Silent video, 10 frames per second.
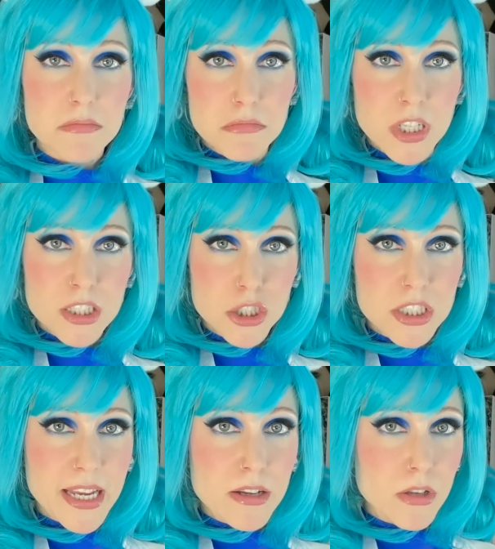let's just
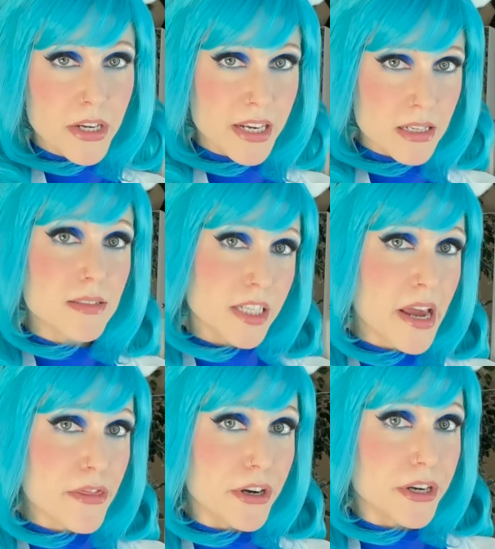take a look at it
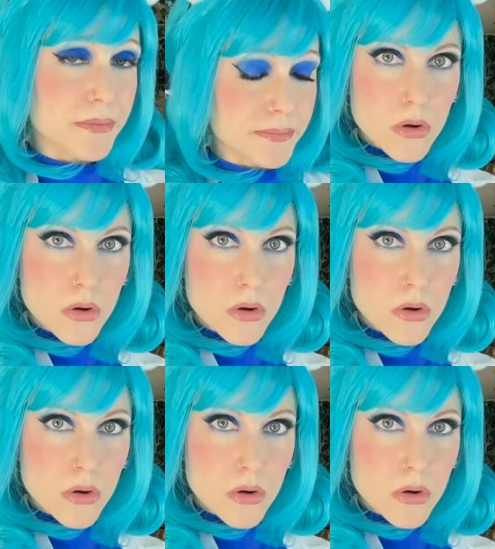together.